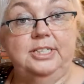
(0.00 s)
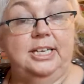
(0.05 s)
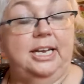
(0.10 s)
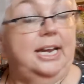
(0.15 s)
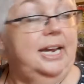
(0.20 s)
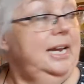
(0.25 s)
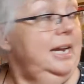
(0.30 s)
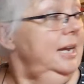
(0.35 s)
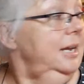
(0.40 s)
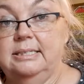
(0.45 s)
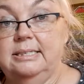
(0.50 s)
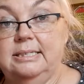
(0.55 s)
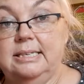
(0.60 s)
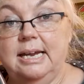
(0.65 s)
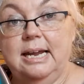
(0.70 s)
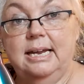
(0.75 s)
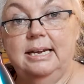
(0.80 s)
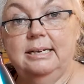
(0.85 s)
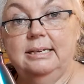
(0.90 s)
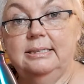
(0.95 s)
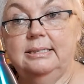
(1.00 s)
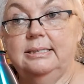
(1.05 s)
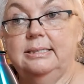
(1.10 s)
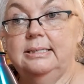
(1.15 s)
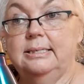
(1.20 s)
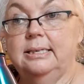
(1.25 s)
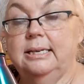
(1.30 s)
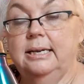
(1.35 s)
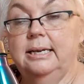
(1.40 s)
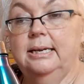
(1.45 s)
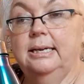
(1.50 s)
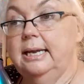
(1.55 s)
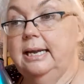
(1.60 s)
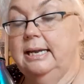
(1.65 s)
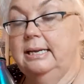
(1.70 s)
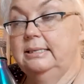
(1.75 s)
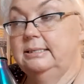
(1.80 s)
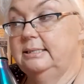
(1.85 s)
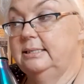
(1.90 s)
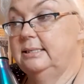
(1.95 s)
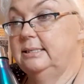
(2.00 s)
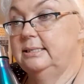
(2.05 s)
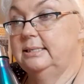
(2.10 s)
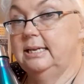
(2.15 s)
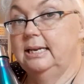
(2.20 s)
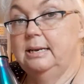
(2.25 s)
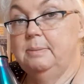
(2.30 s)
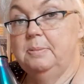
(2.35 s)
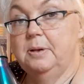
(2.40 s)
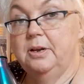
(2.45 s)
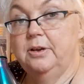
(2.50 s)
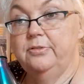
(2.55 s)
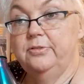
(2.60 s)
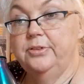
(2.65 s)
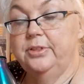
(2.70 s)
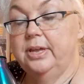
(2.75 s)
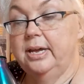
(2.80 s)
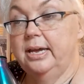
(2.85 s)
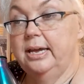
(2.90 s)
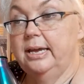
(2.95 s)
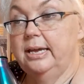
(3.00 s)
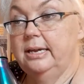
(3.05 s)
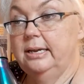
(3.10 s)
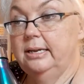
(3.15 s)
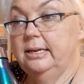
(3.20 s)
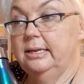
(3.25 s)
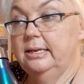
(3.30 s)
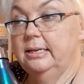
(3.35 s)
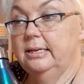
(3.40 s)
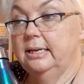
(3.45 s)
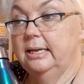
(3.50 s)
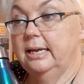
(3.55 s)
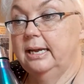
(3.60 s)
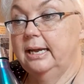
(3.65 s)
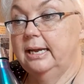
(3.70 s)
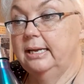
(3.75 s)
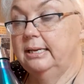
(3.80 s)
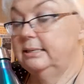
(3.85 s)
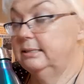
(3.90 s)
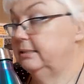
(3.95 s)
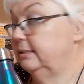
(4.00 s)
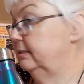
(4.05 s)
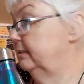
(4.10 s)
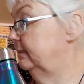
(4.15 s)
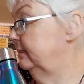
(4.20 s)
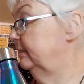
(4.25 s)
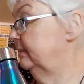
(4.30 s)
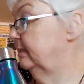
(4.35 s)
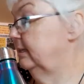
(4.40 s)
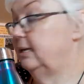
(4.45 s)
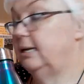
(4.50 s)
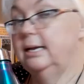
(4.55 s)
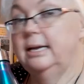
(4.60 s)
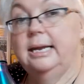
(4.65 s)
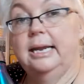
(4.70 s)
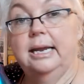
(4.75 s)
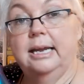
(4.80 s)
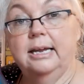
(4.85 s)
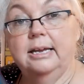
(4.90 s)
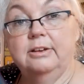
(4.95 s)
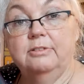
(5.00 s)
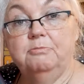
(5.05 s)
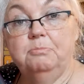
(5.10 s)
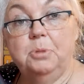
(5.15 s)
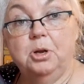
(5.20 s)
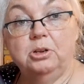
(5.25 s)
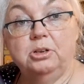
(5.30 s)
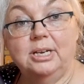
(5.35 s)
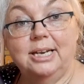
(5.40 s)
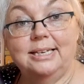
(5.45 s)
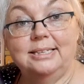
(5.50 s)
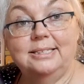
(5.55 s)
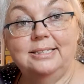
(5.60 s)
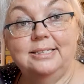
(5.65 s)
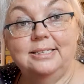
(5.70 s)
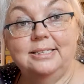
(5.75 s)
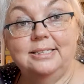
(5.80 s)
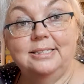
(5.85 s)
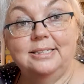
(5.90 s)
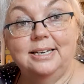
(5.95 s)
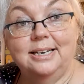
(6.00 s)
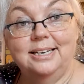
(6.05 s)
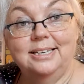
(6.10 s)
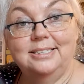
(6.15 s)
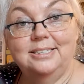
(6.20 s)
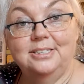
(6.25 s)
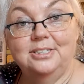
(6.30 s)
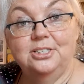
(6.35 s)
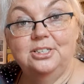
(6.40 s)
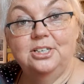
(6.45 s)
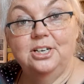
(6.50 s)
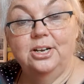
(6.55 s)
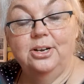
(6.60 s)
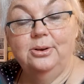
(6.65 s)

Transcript: tea, snacks, cats asleep over there, and I have podcasts to listen to.